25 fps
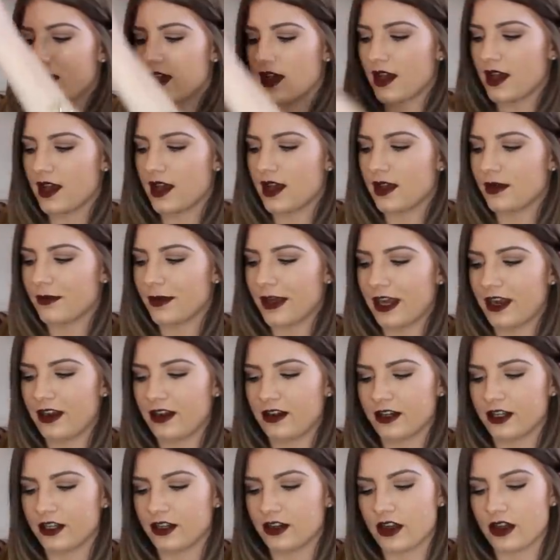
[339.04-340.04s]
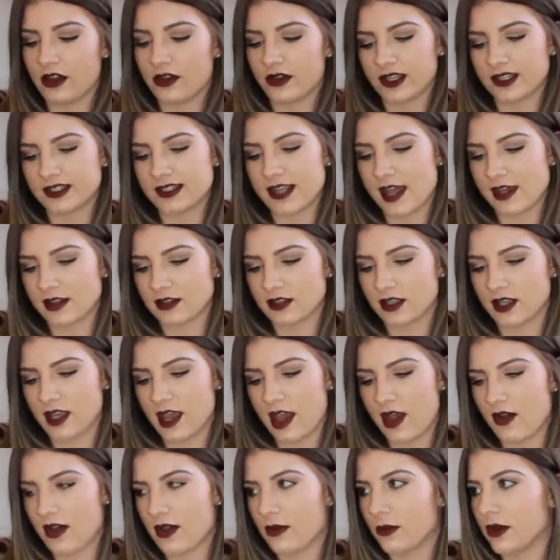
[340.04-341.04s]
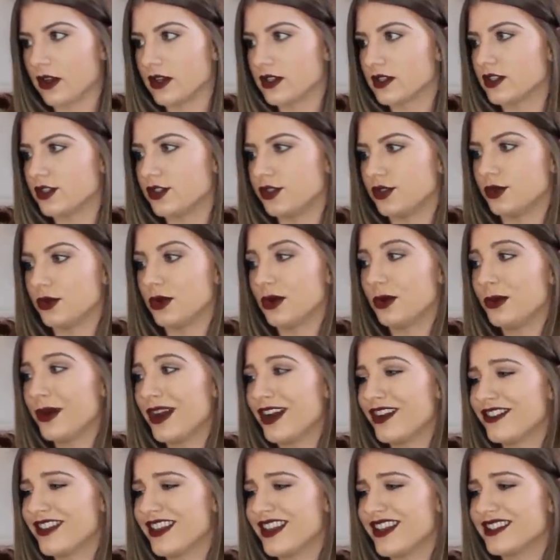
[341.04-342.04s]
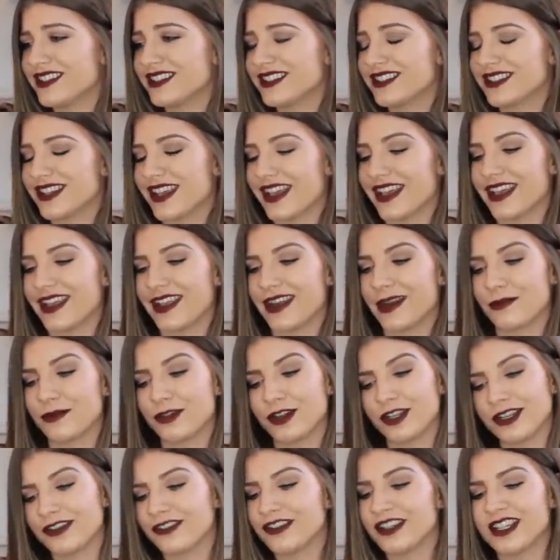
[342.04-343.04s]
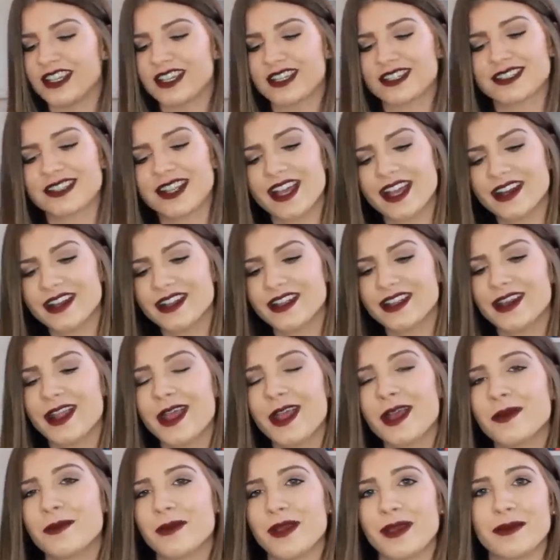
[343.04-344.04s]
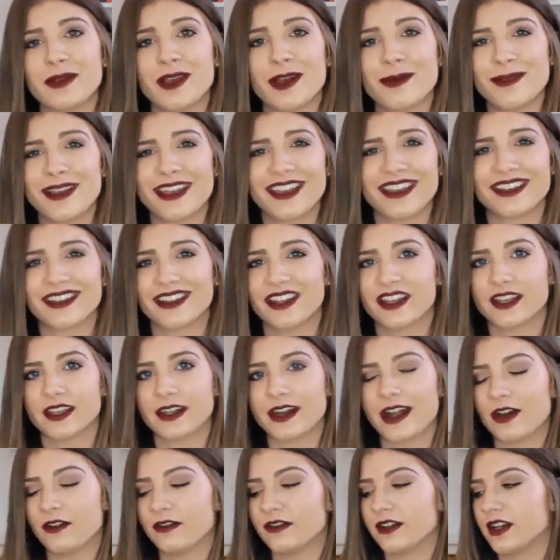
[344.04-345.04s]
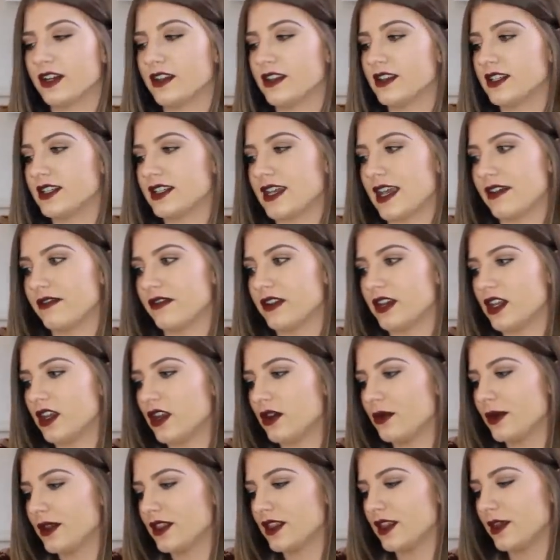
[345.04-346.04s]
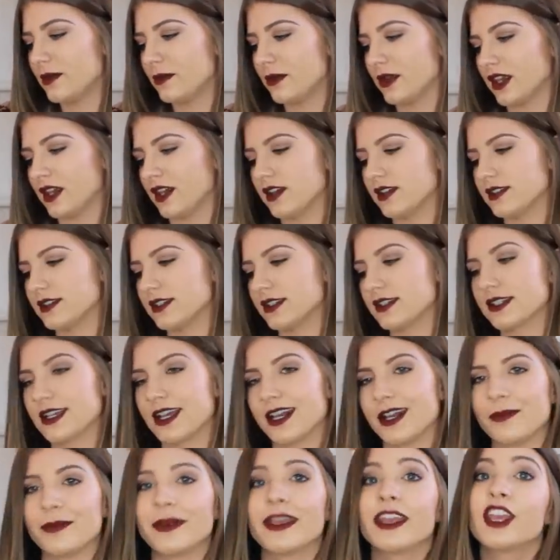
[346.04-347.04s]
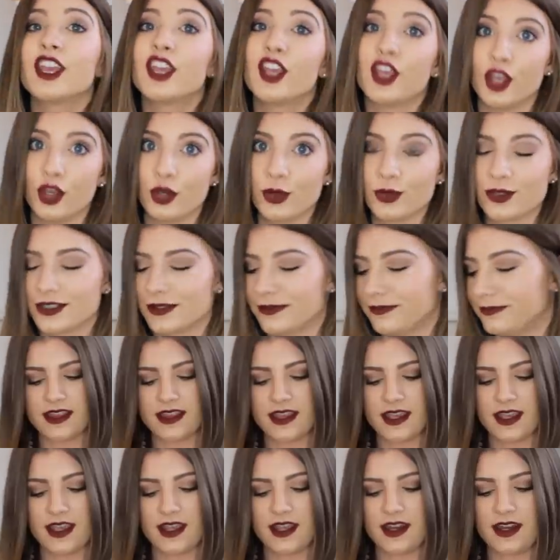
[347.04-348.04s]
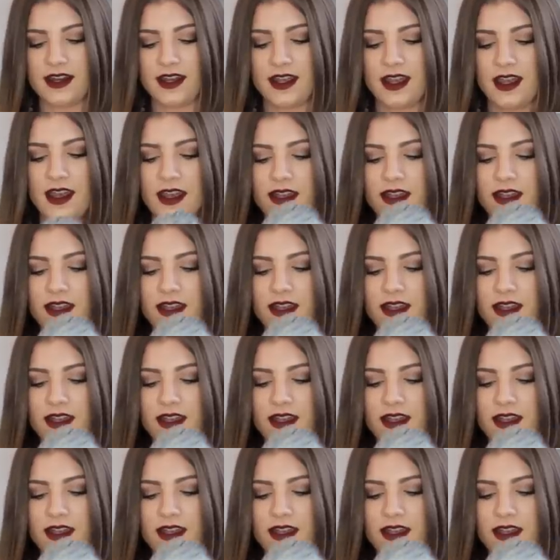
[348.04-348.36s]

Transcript: Um, I already know exactly how I want to wear this, and I'm really, really excited. Maybe I'll make like an outfit of the day video with it because it's gonna be cute. And then